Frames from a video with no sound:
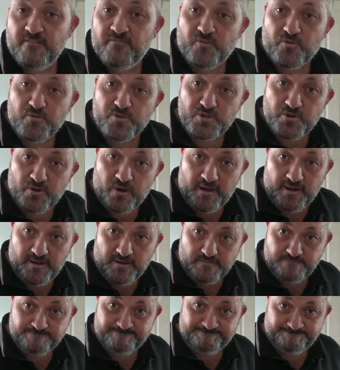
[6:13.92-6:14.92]
for a
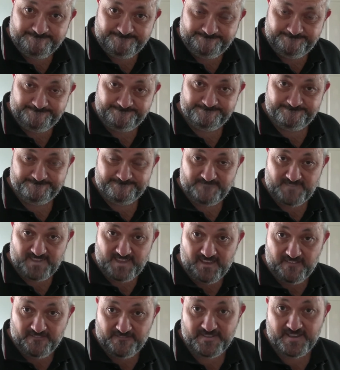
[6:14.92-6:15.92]
trial,
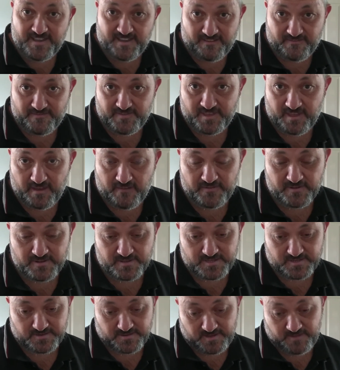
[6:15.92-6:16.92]
if they have the
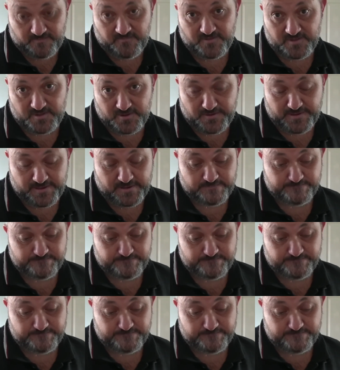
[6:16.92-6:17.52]
evidence on him for doing